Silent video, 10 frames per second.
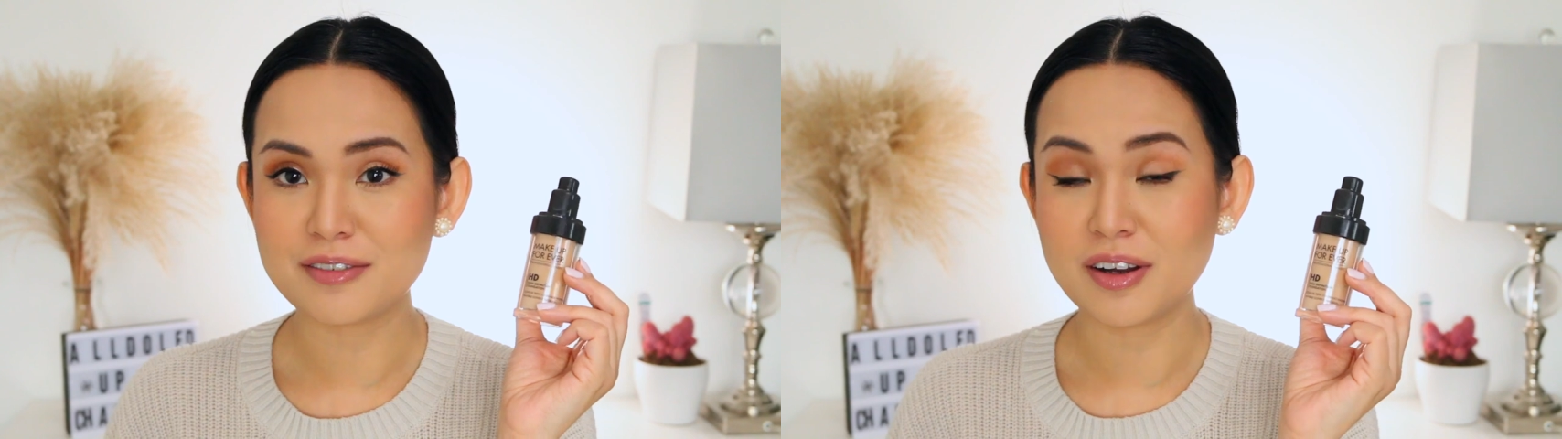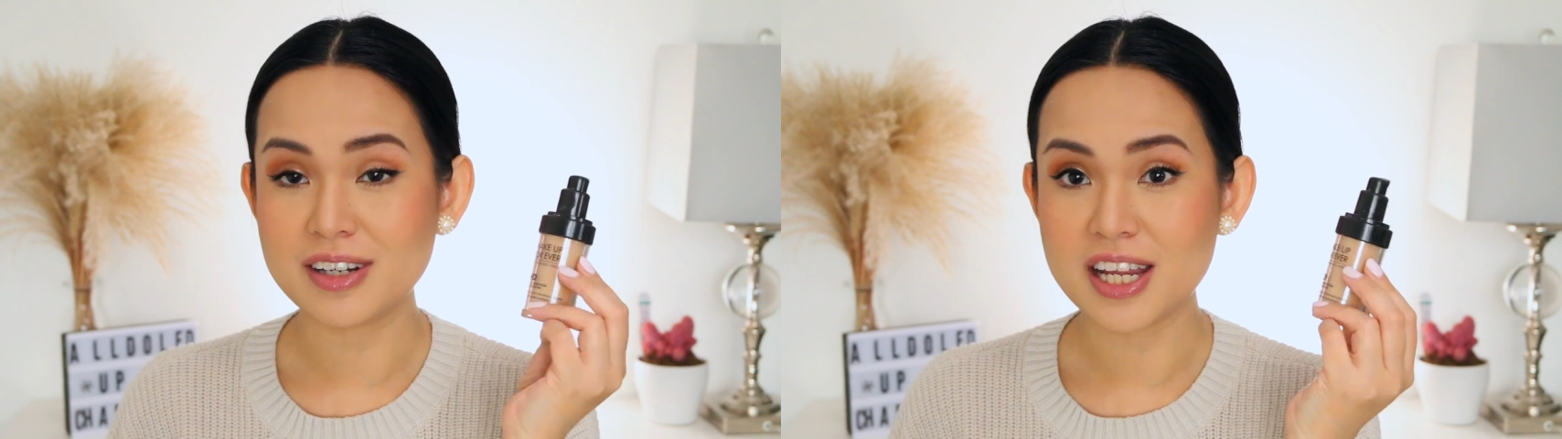
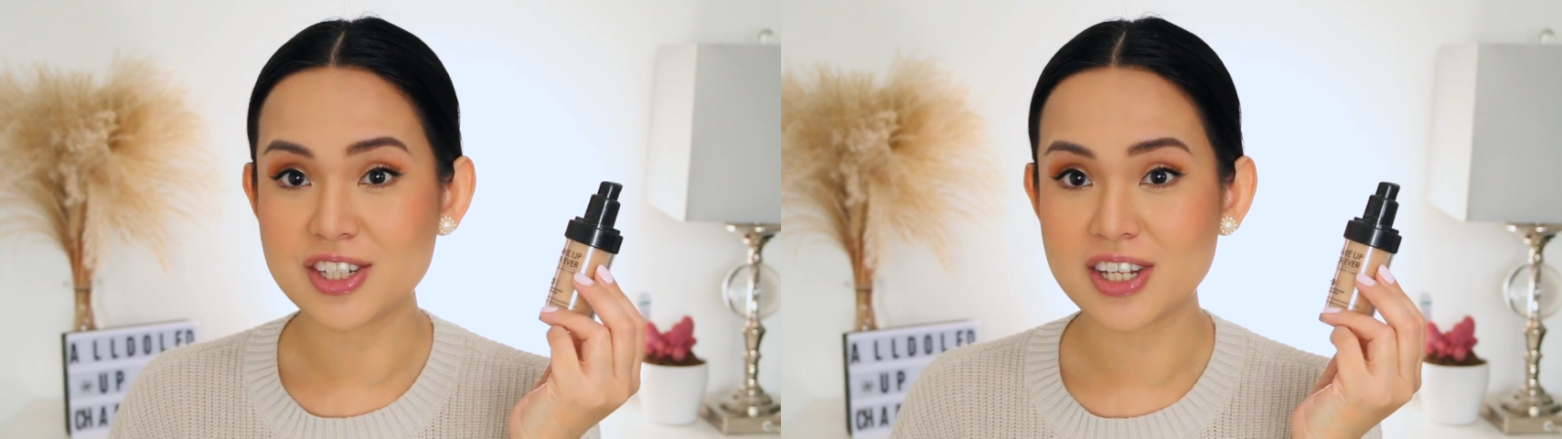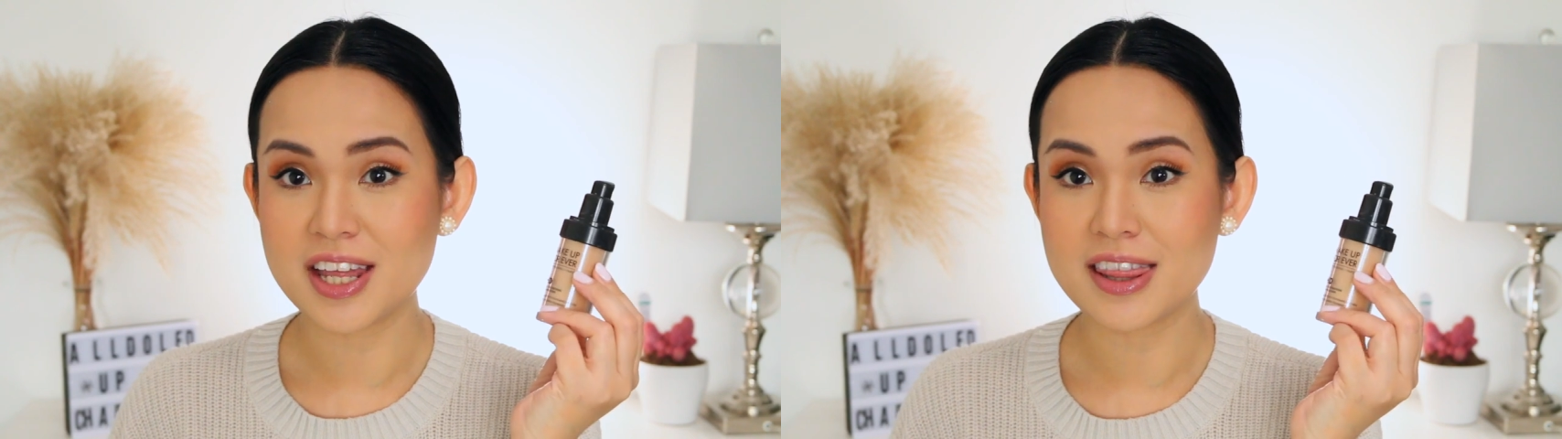a
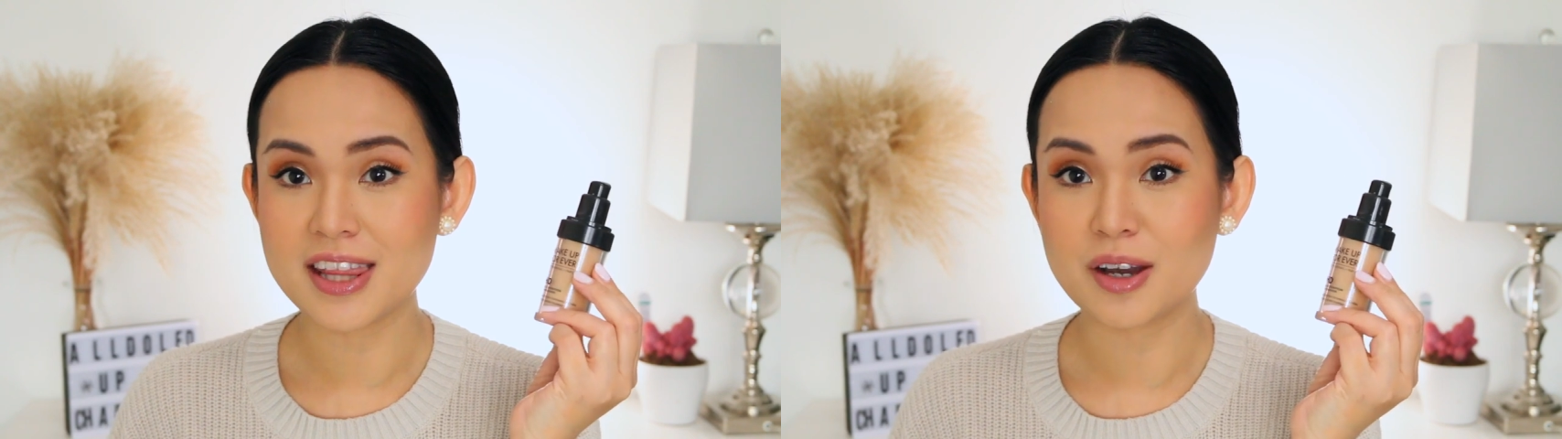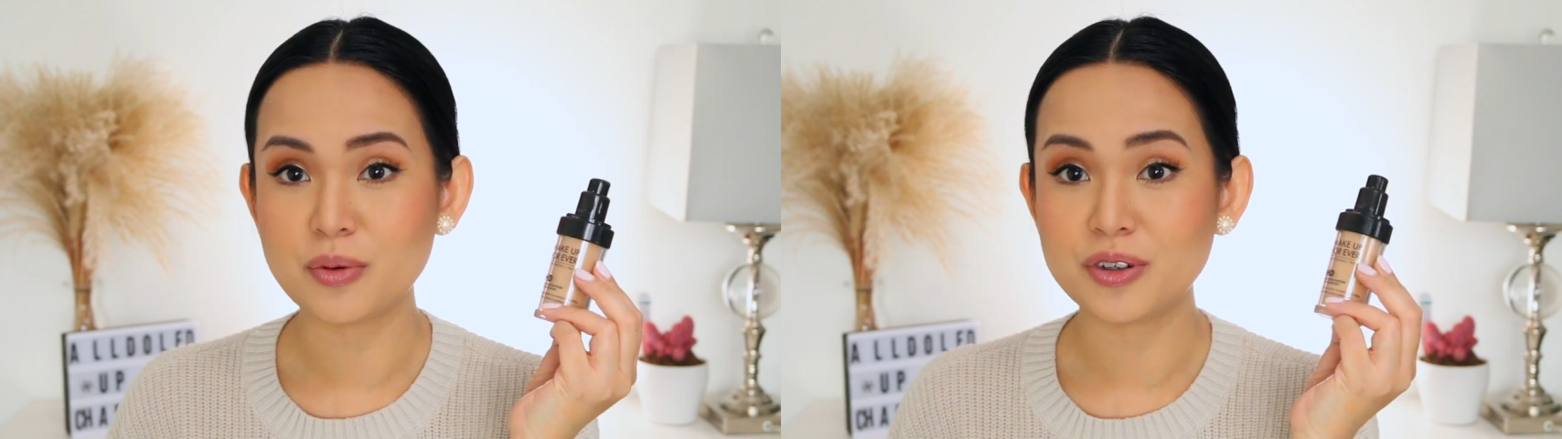foundation
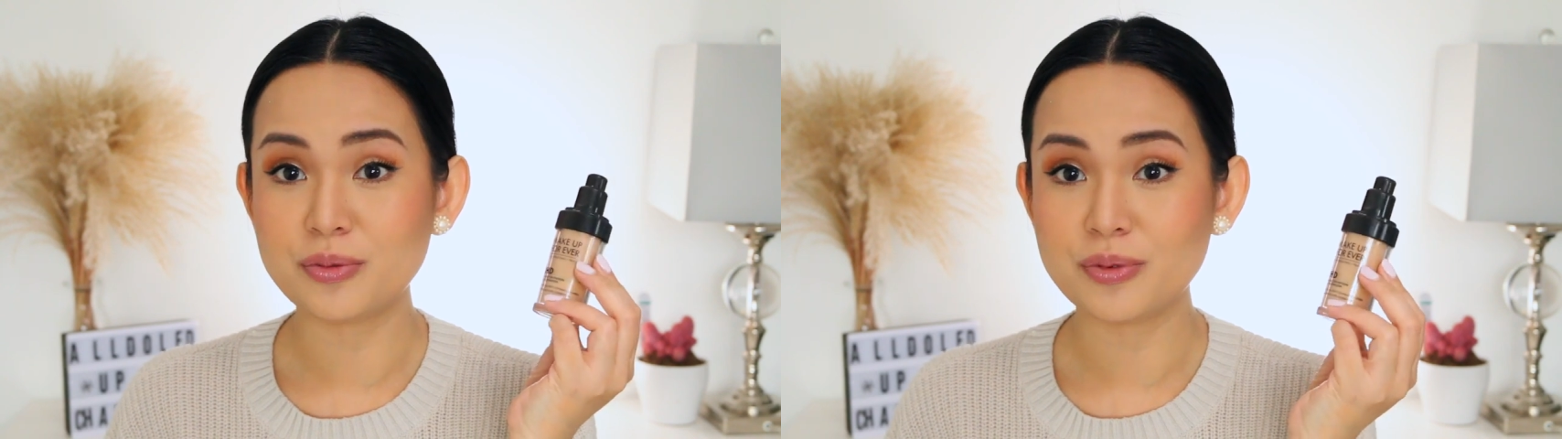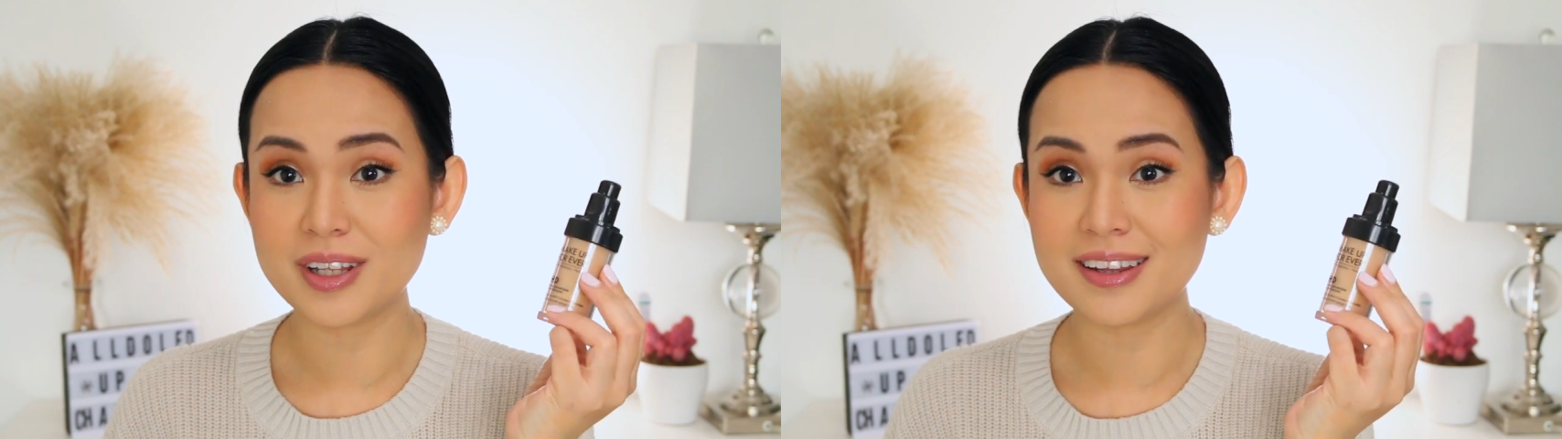that would
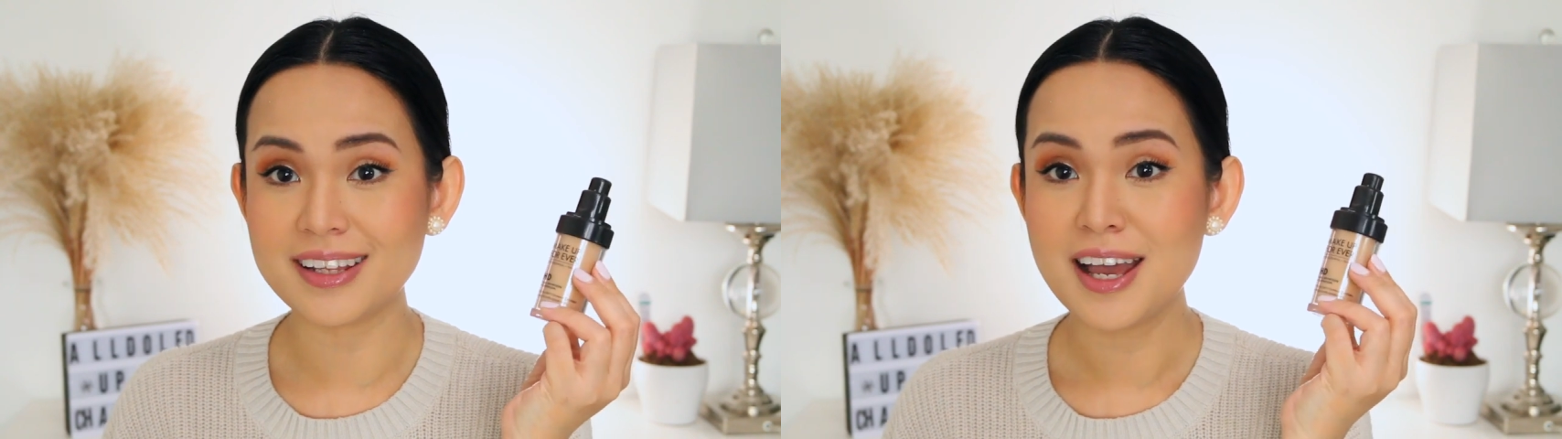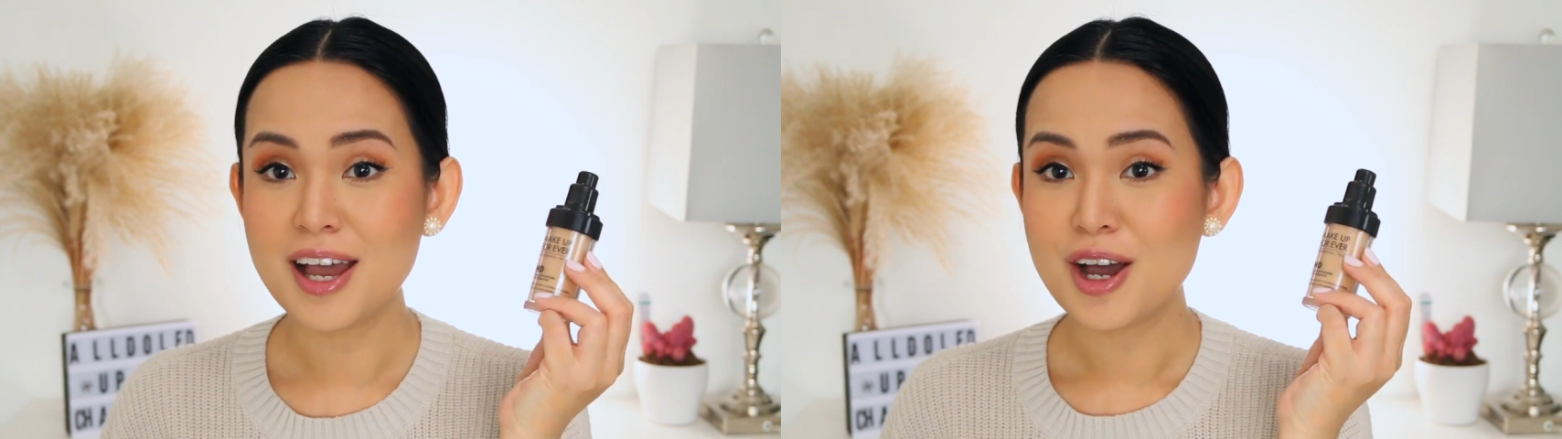really